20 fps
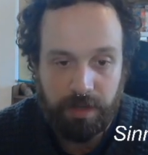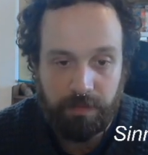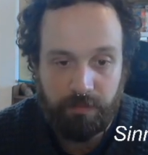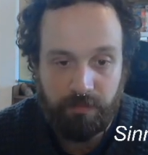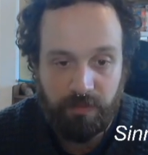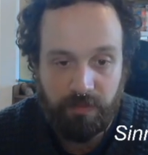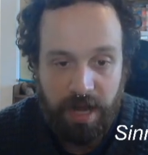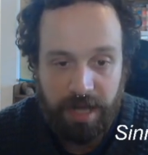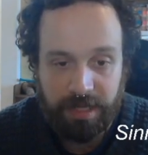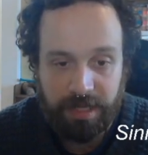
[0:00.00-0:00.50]

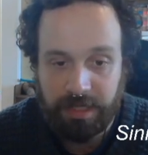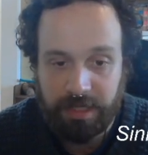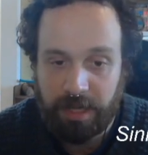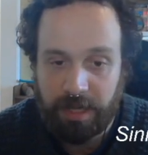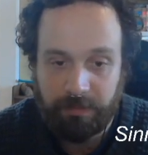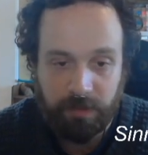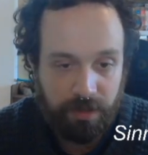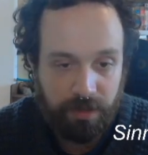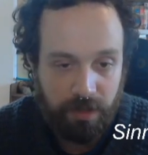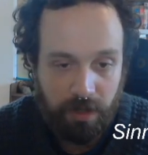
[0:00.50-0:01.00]
bracket, I'm
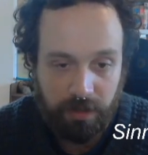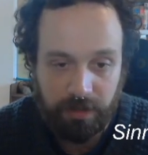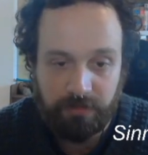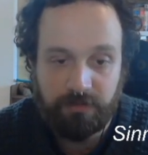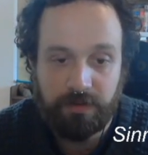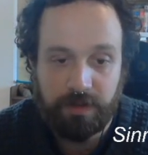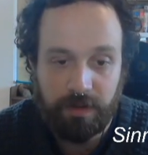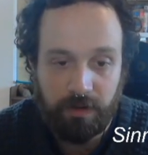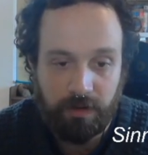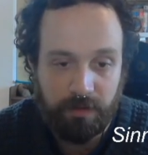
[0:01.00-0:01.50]
going to call it,
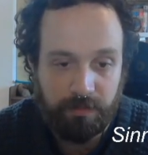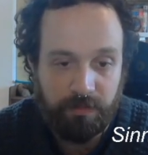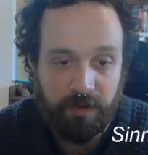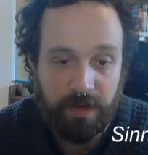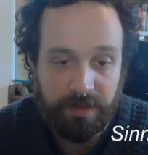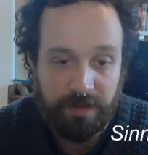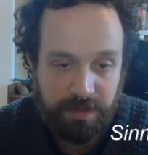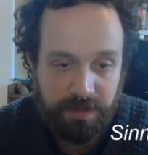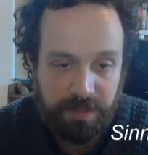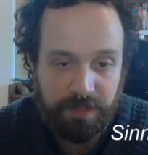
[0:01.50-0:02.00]
or
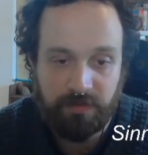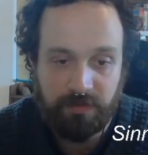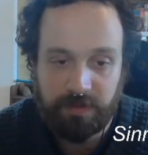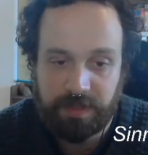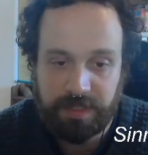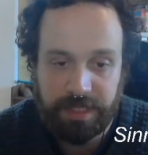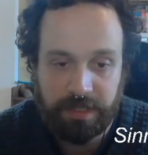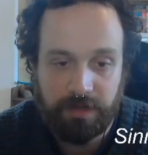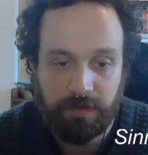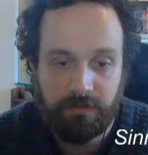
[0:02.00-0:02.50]
parentheses for the
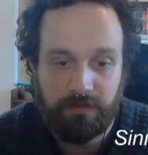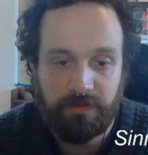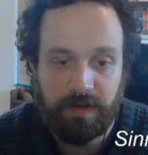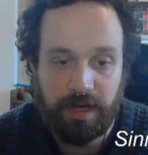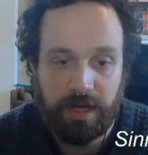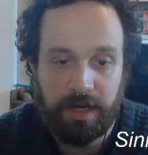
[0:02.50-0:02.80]
sake of